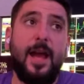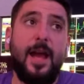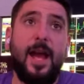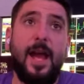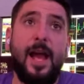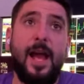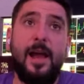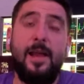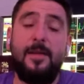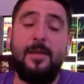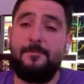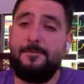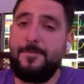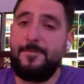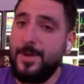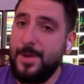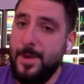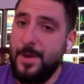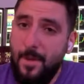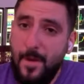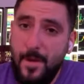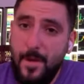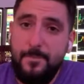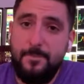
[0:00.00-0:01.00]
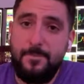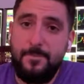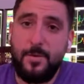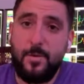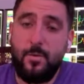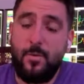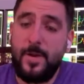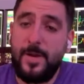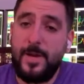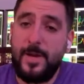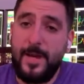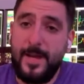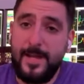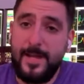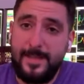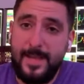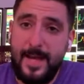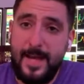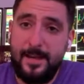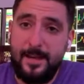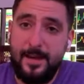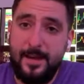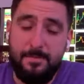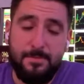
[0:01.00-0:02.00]
And you know what? When it hit
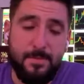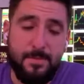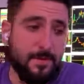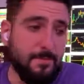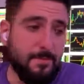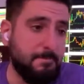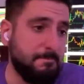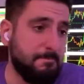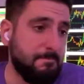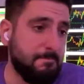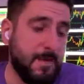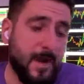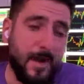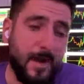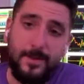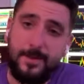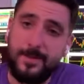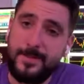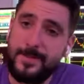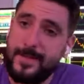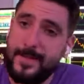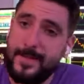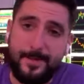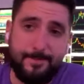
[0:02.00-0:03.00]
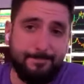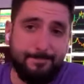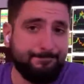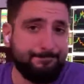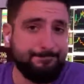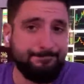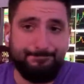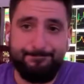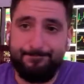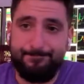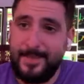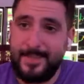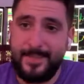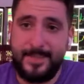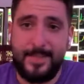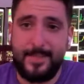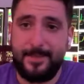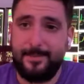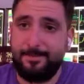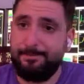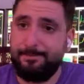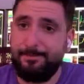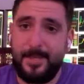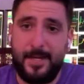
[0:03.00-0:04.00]
that number, I was like, that's
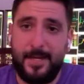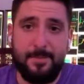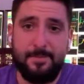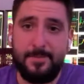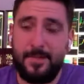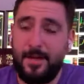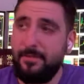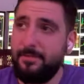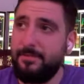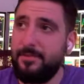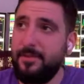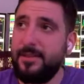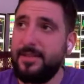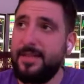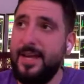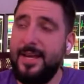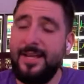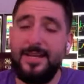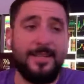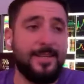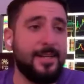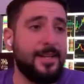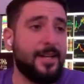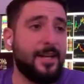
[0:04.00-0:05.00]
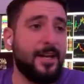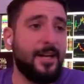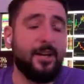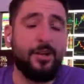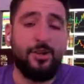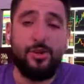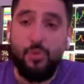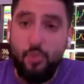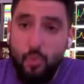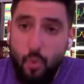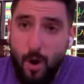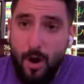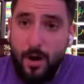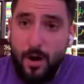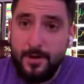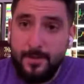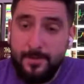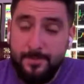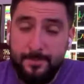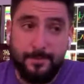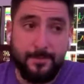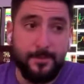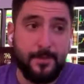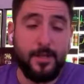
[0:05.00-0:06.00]
it. I'm done for the day. You
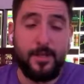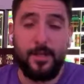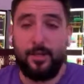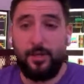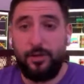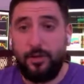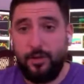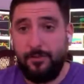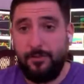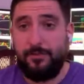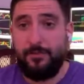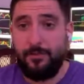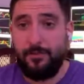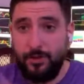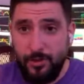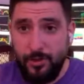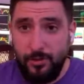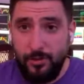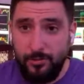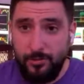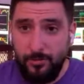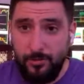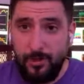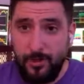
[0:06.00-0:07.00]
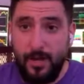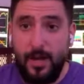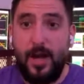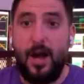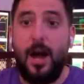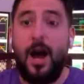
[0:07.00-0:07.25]
won. Good for you.